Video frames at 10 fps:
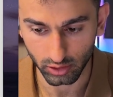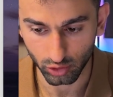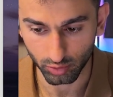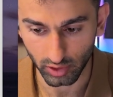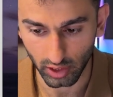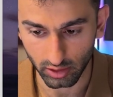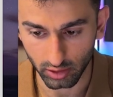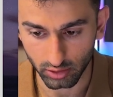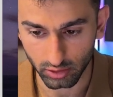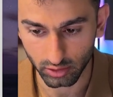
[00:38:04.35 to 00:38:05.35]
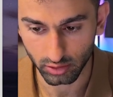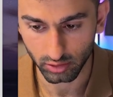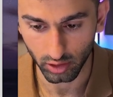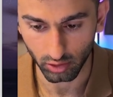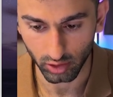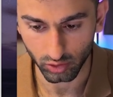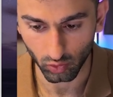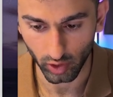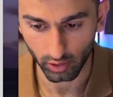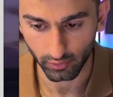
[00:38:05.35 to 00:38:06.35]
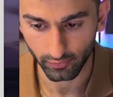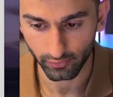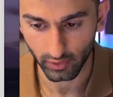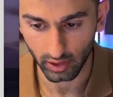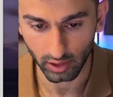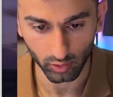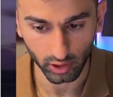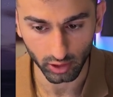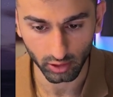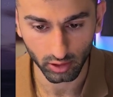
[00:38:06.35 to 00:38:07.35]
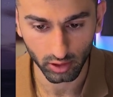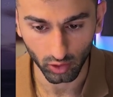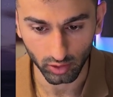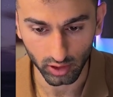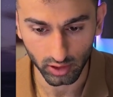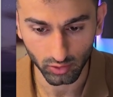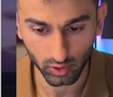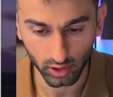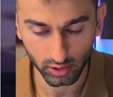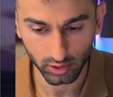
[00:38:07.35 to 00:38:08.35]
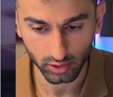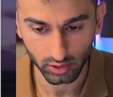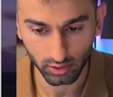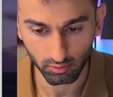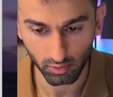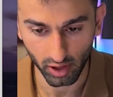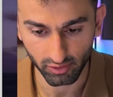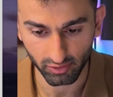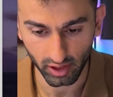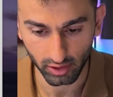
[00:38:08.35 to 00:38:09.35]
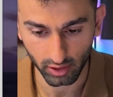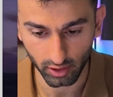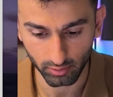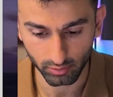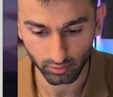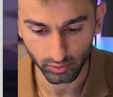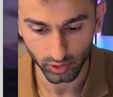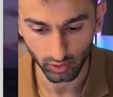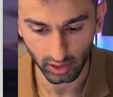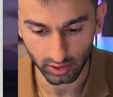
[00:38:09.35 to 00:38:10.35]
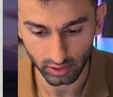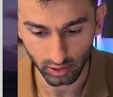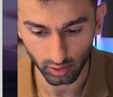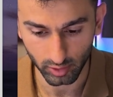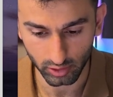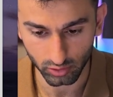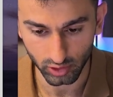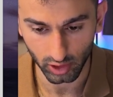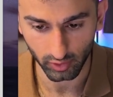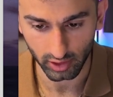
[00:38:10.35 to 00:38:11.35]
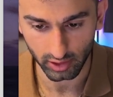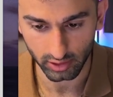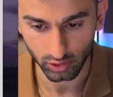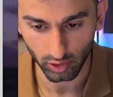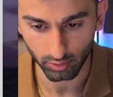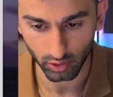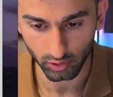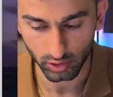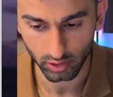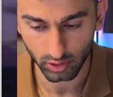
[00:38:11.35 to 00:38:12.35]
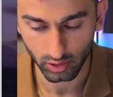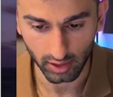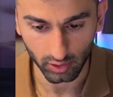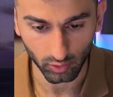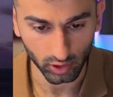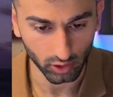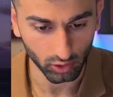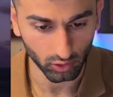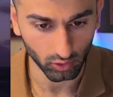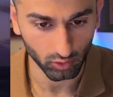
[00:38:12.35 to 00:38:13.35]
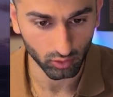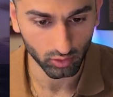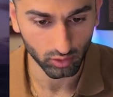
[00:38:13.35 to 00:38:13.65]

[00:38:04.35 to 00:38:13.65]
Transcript: and then duplicate this here as well. And then we're going to go to these ones, modify them so that these come into generated Instagram posts. And then we're going to go